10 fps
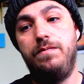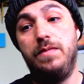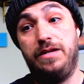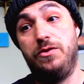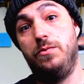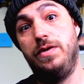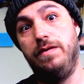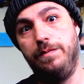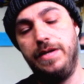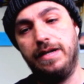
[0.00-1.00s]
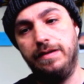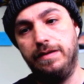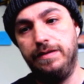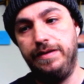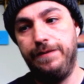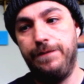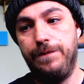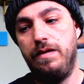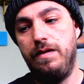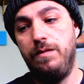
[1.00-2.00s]
Like 3 of them technically.
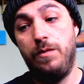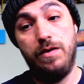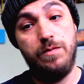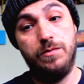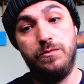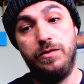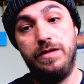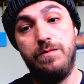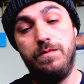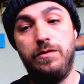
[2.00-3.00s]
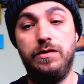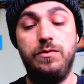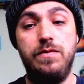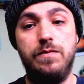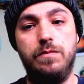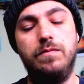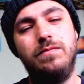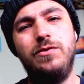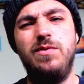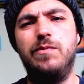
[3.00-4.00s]
One of them was really, well, two of
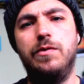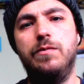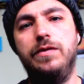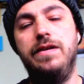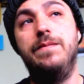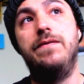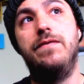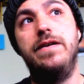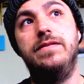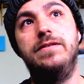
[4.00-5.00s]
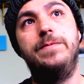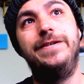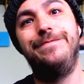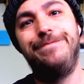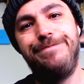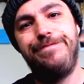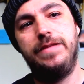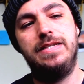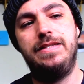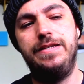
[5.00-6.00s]
them were really my friends, but
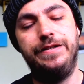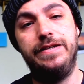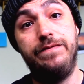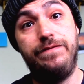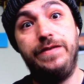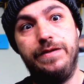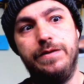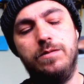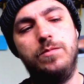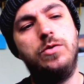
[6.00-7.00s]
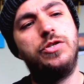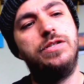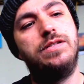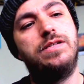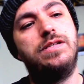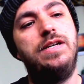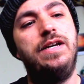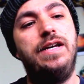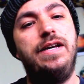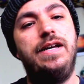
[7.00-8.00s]
still didn't feel those emotions.
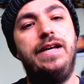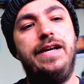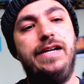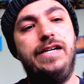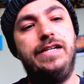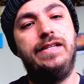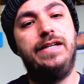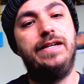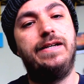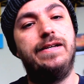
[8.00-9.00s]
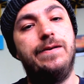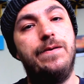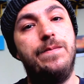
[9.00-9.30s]
And like